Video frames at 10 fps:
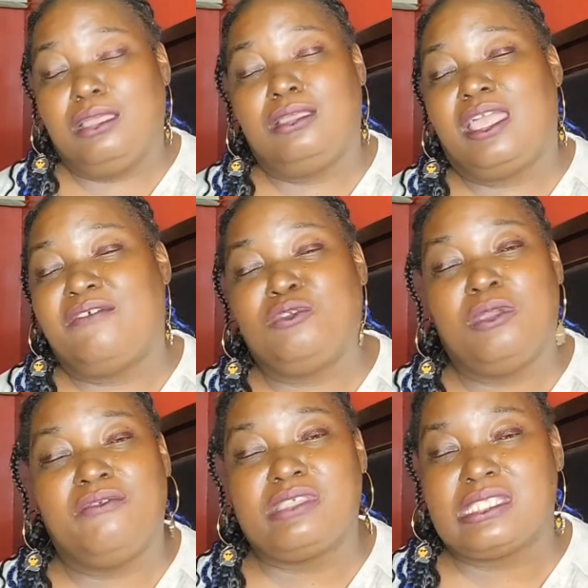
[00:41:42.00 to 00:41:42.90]
Have
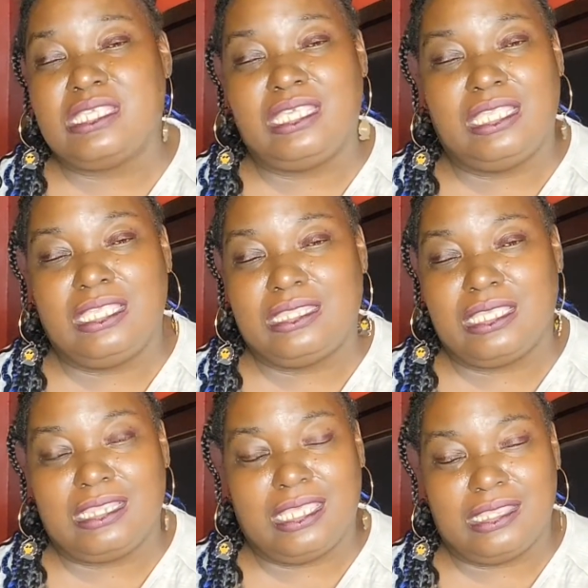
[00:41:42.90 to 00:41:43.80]
you ever seen
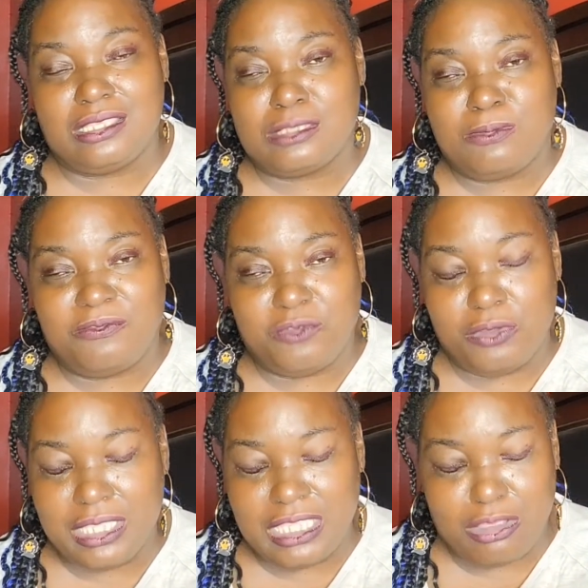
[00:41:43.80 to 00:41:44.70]
anything like this
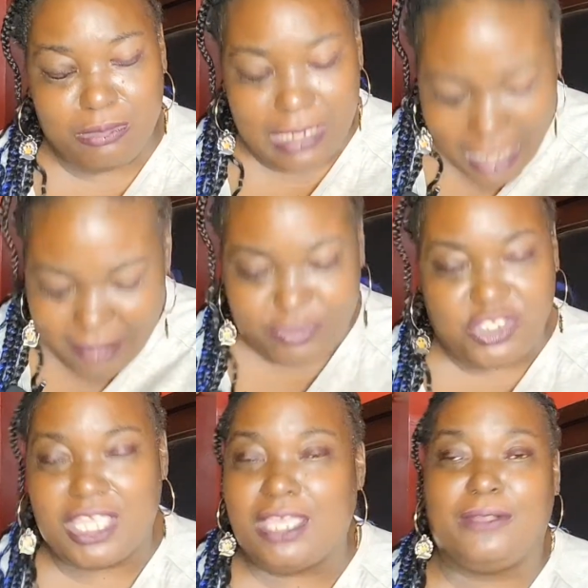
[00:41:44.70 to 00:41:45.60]
before in your life,
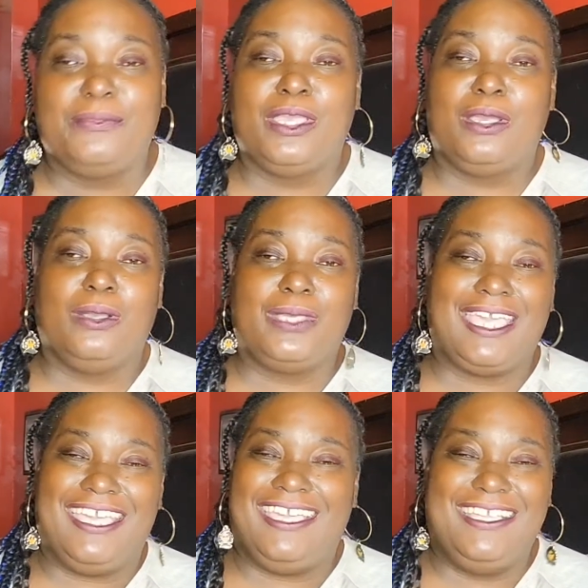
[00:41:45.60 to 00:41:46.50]
child?
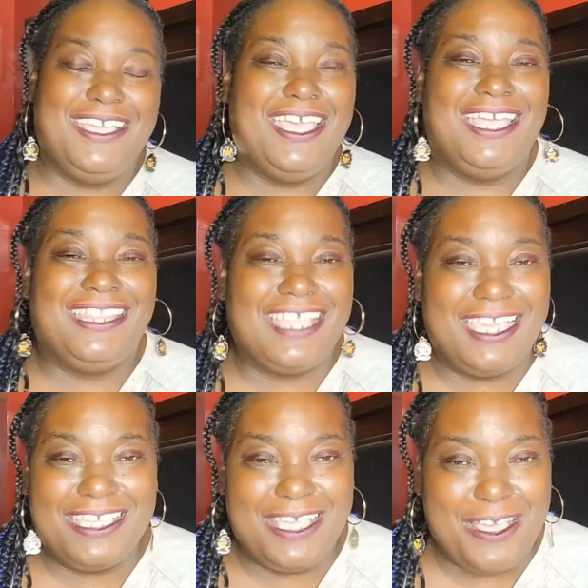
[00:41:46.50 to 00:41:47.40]
Okay,
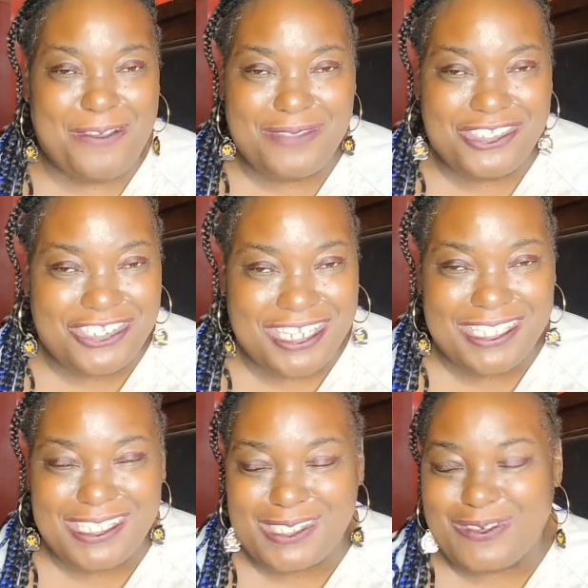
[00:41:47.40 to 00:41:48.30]
like, comment,
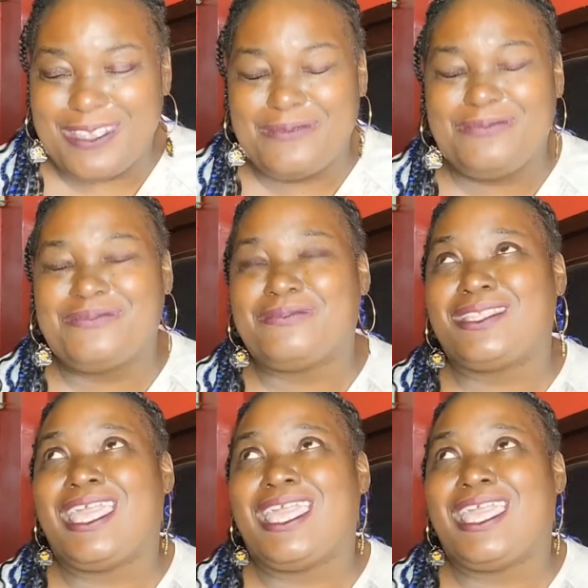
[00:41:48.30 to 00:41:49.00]
share, describe.